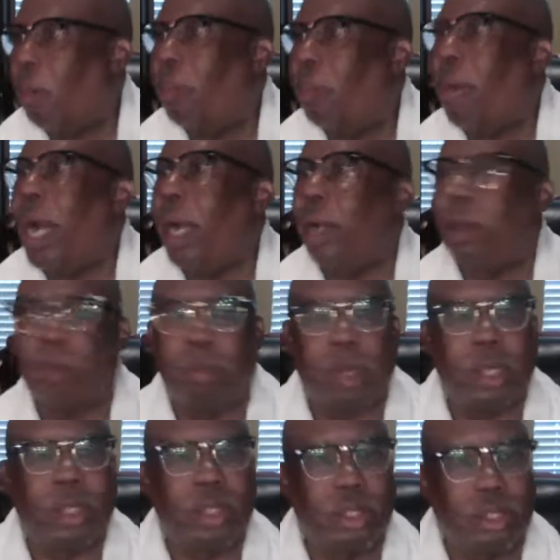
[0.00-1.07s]
matter
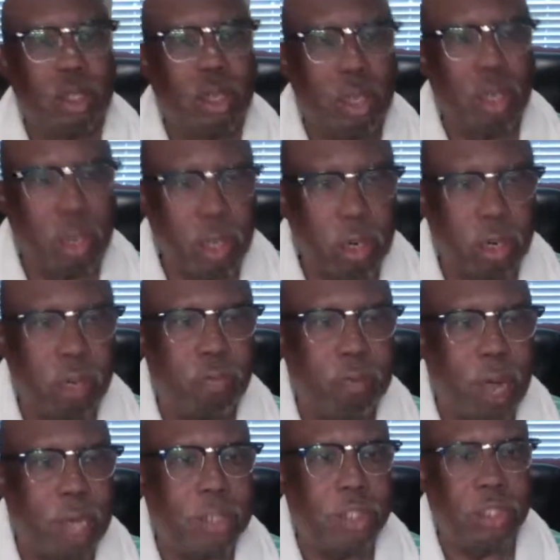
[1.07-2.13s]
but just the little
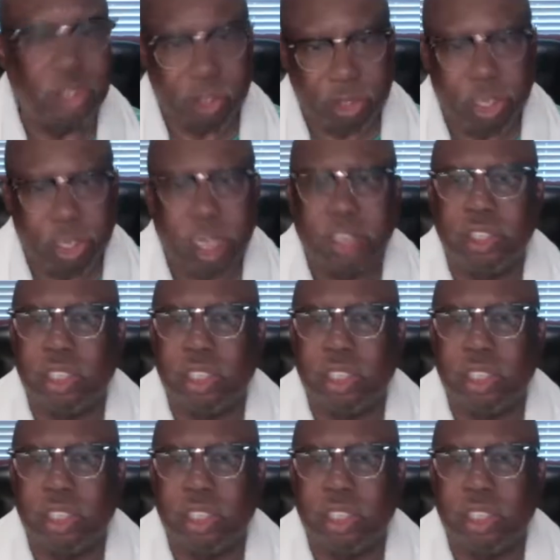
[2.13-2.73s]
foxes that